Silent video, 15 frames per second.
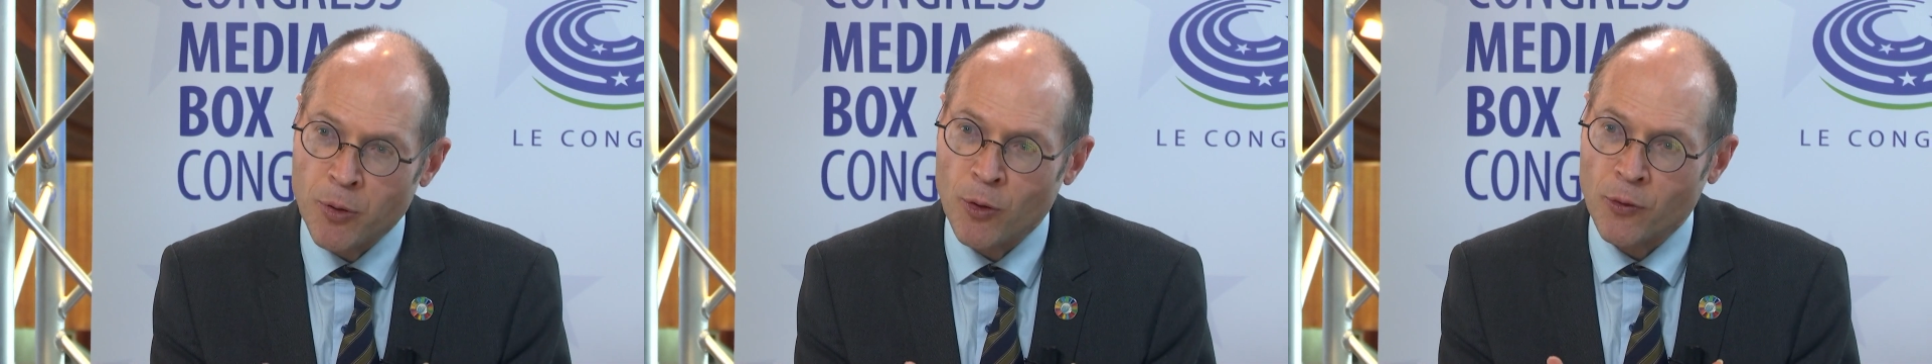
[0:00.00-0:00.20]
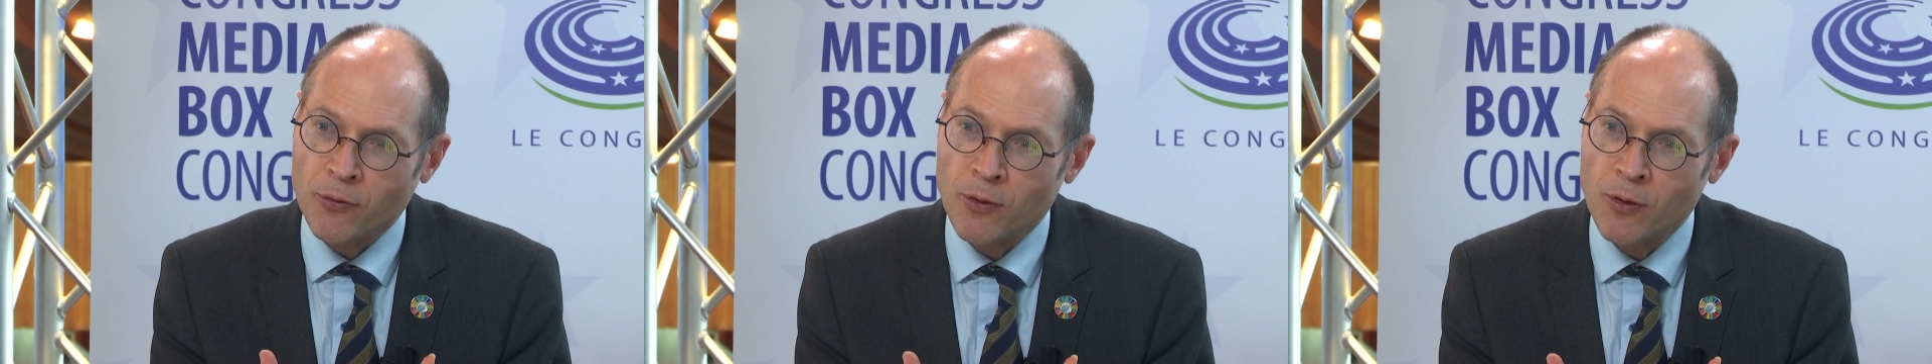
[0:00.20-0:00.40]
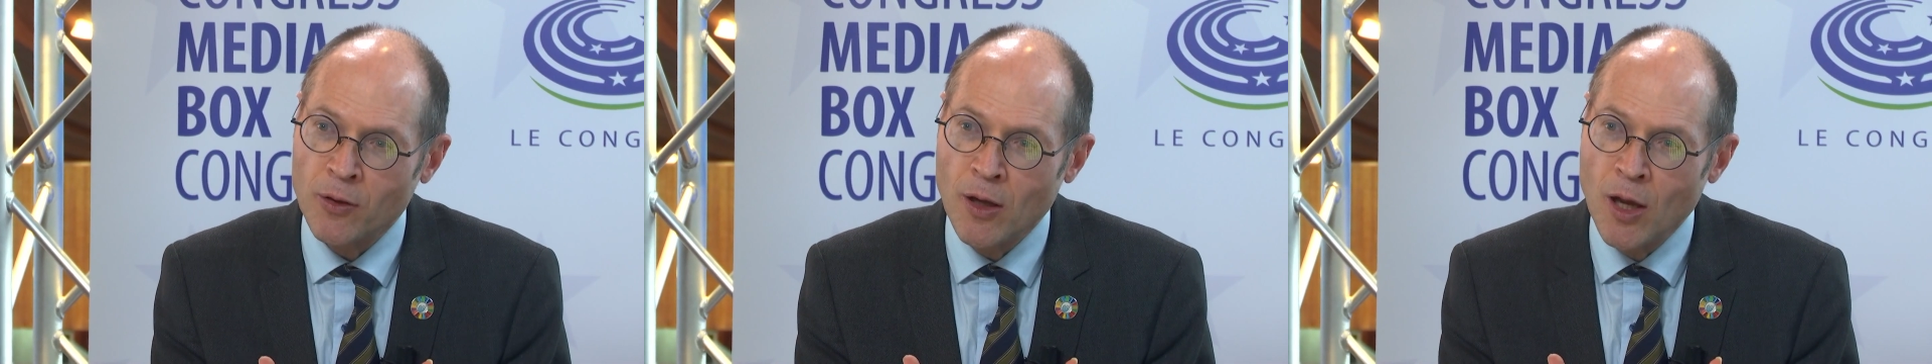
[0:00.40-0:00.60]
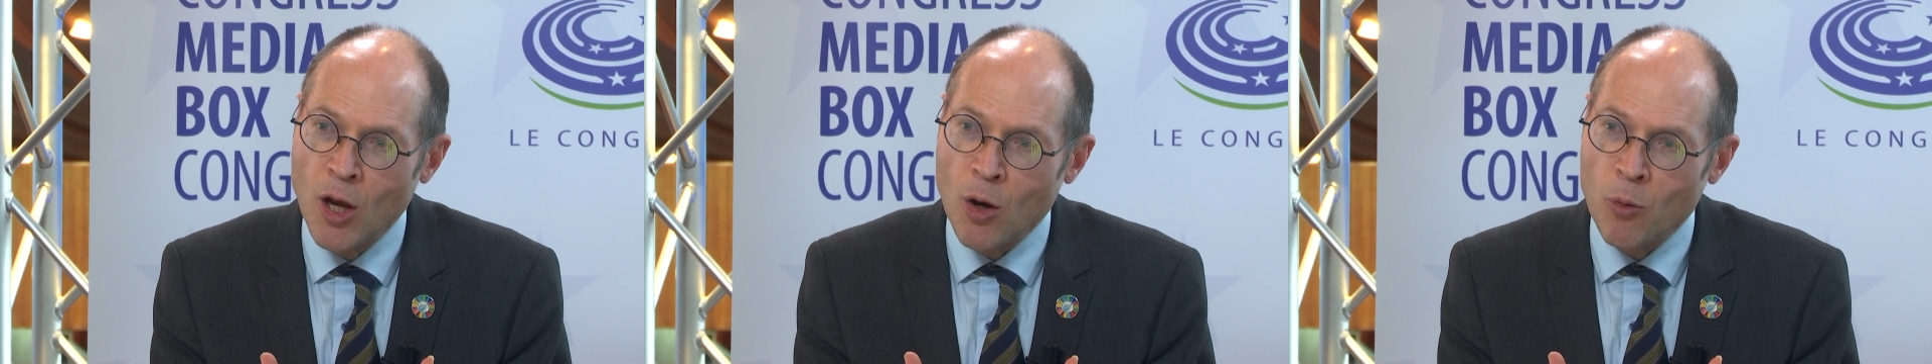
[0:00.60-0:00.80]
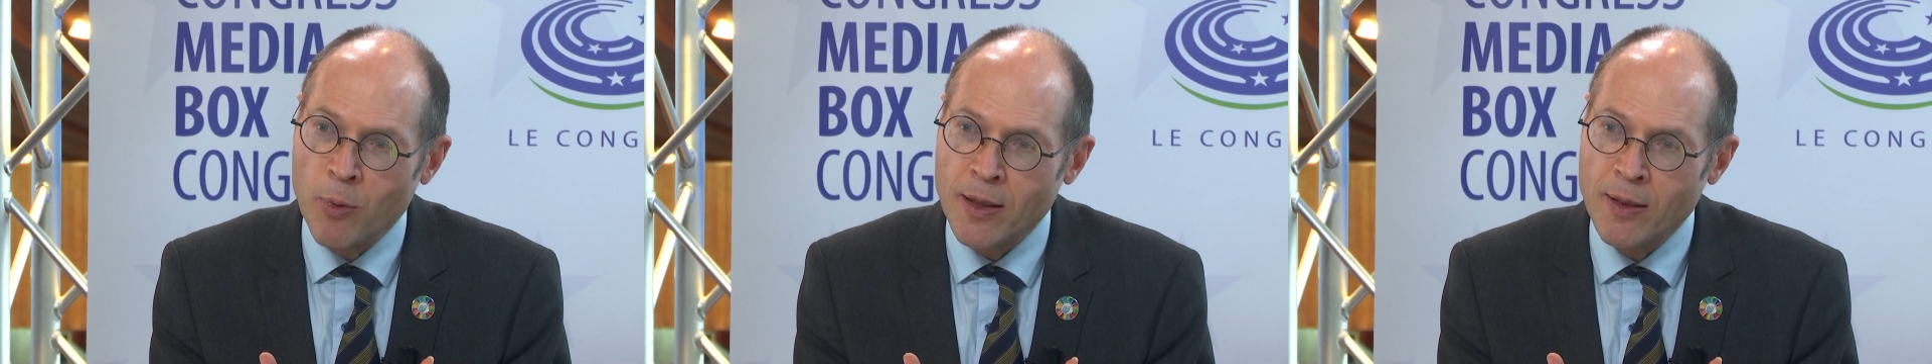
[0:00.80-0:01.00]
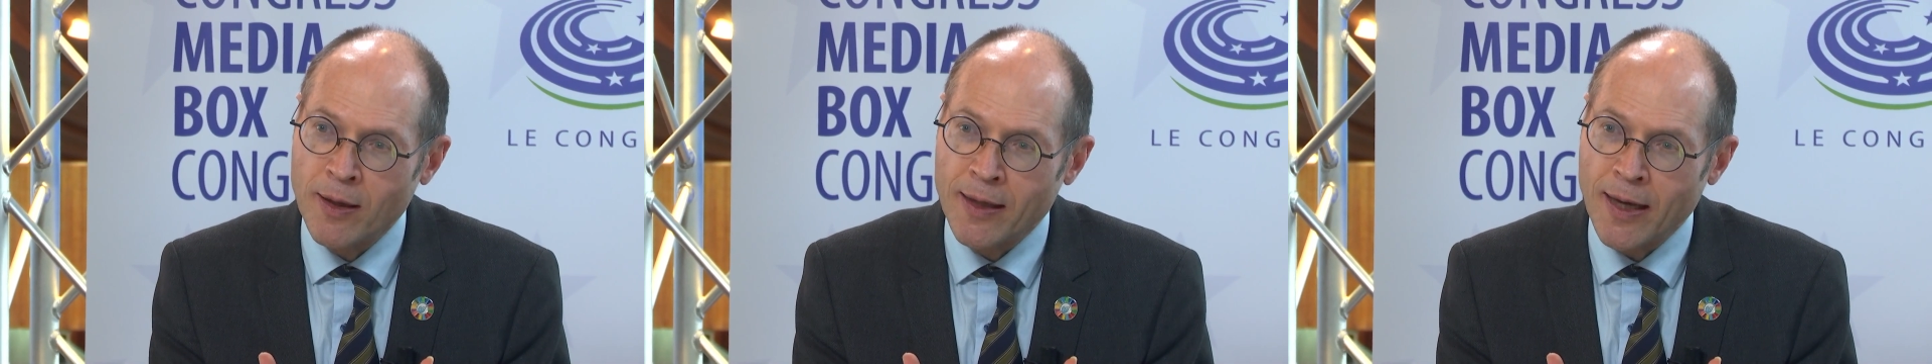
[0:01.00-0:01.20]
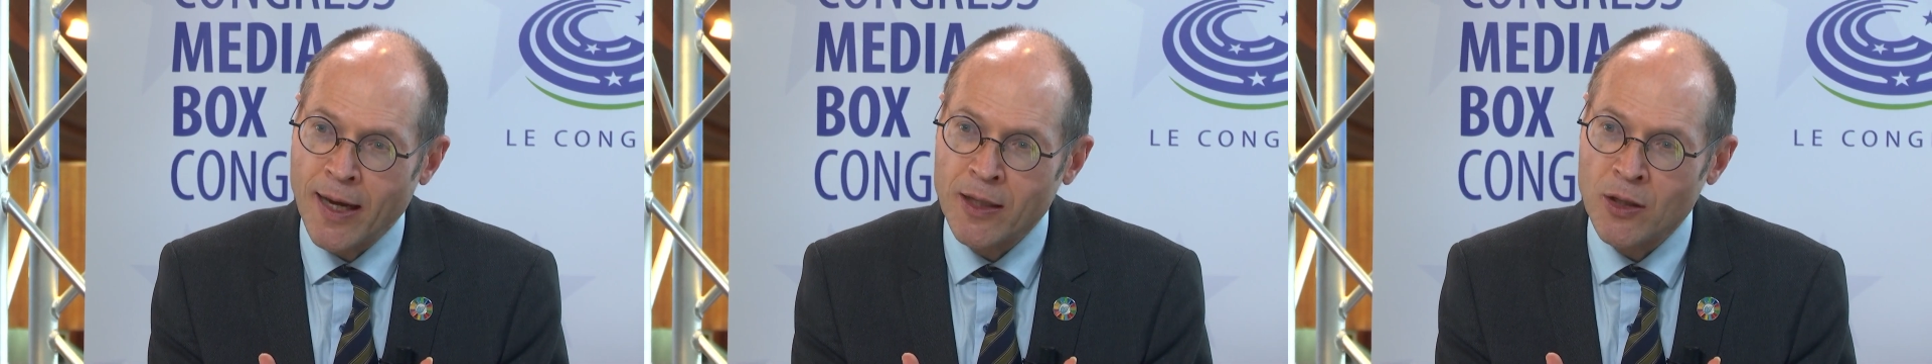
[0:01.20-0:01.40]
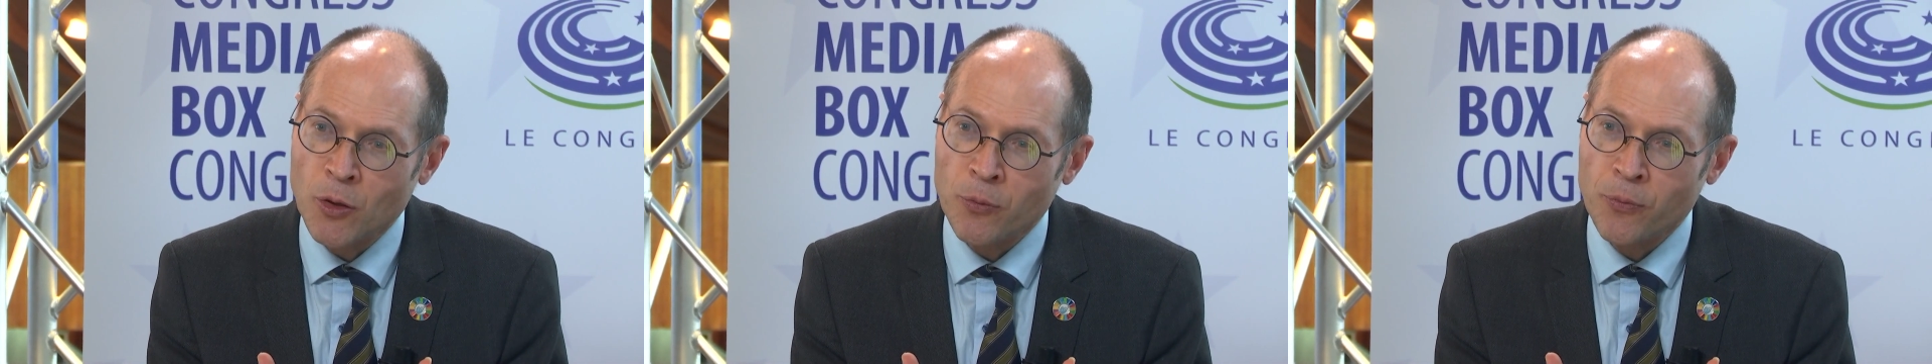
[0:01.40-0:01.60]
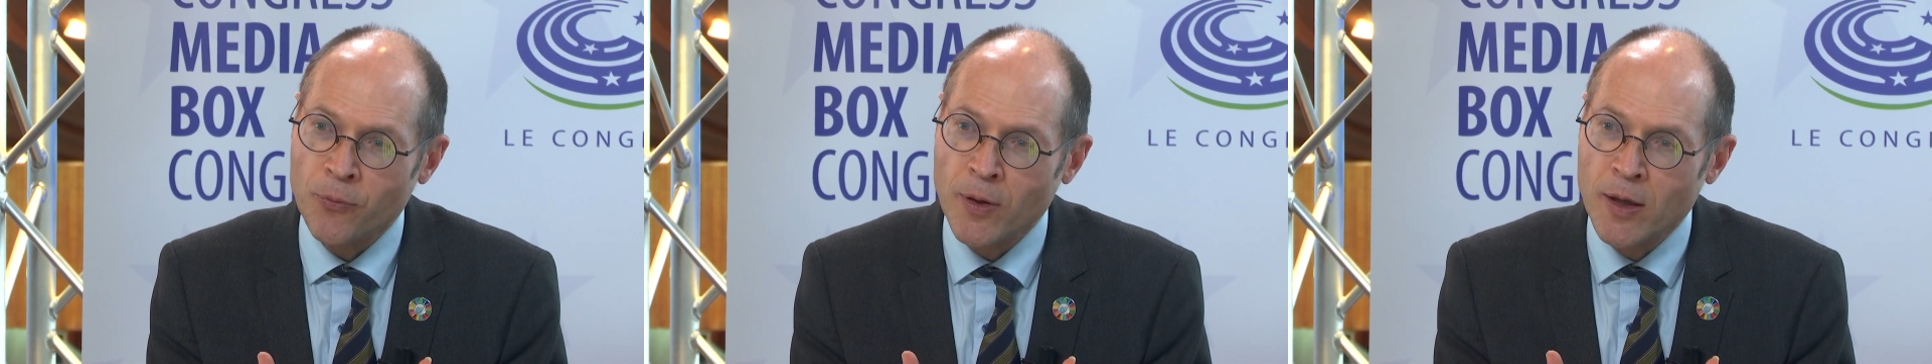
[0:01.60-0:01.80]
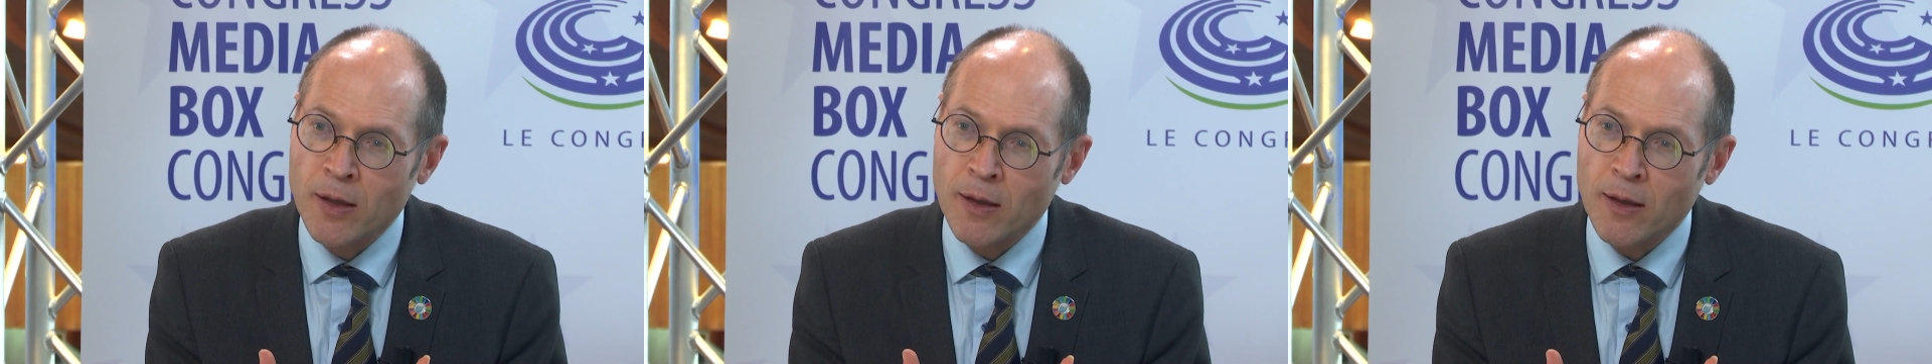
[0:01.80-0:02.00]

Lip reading: person with the kind of